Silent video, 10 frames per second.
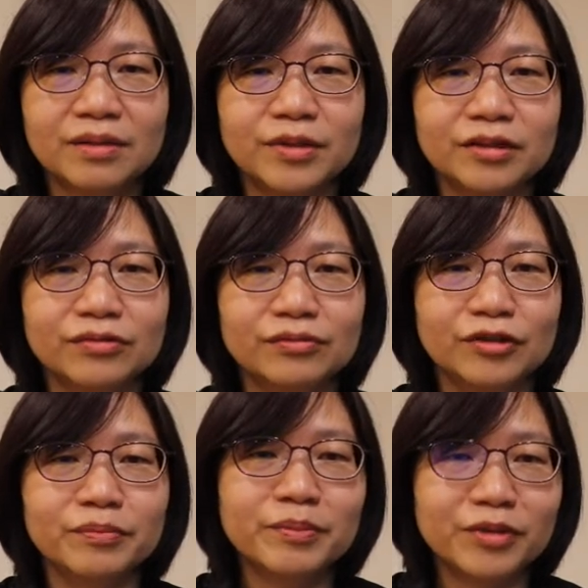But
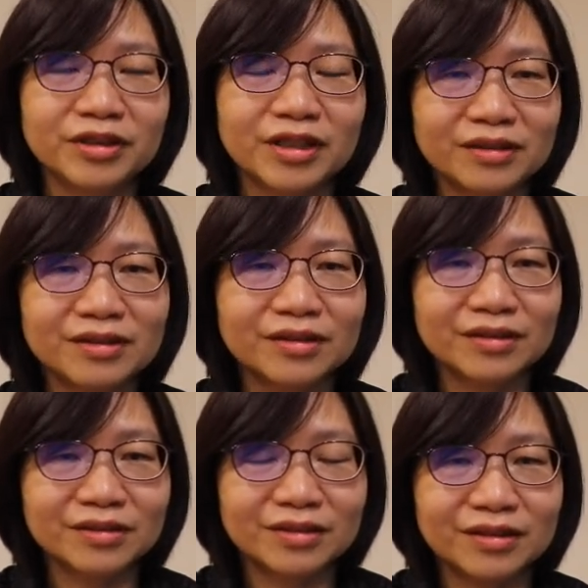remember that
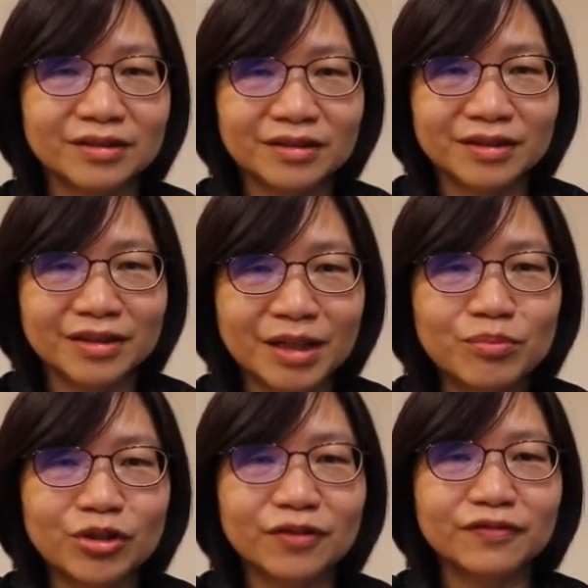the
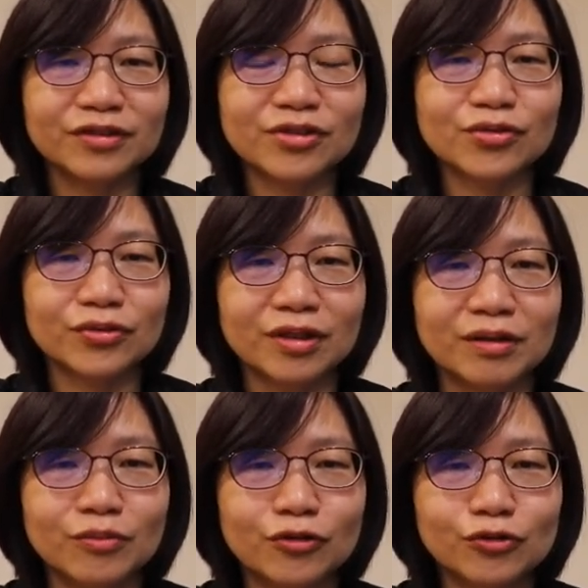number of the solar
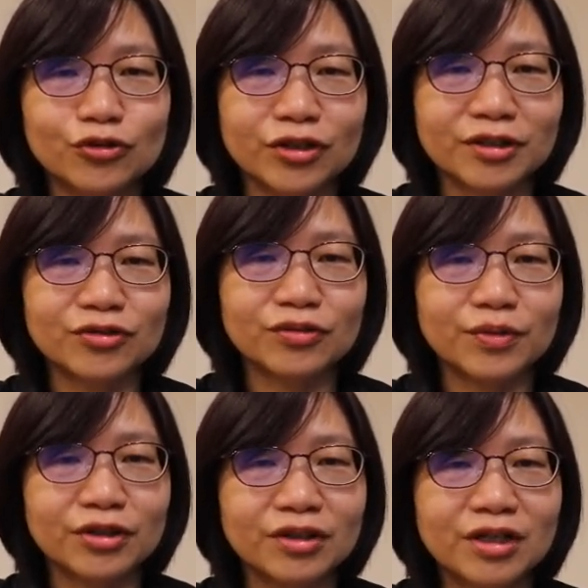module has to
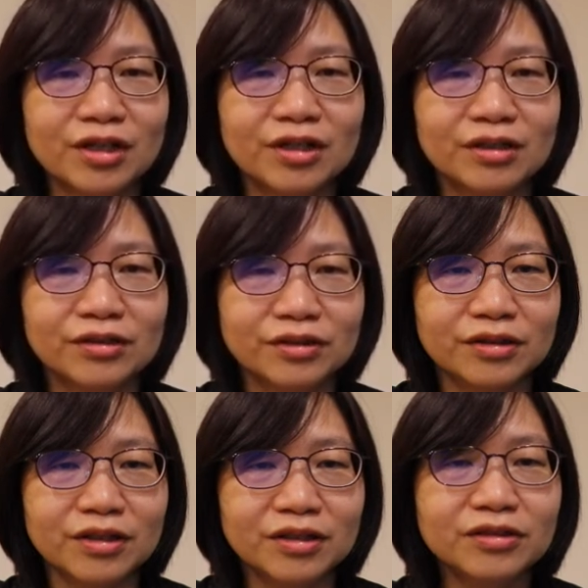be an
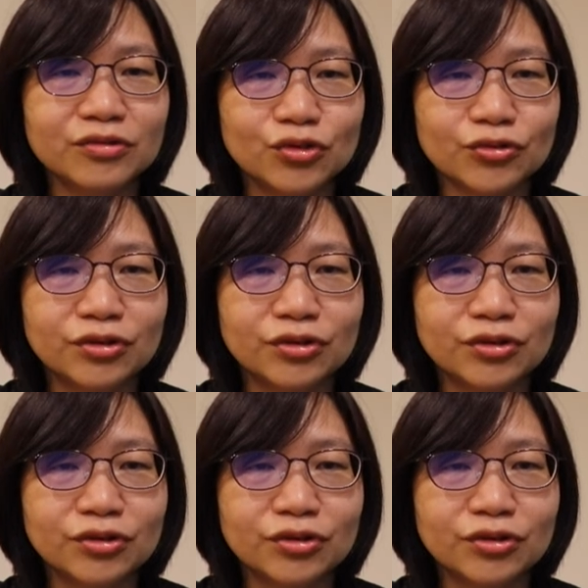integer.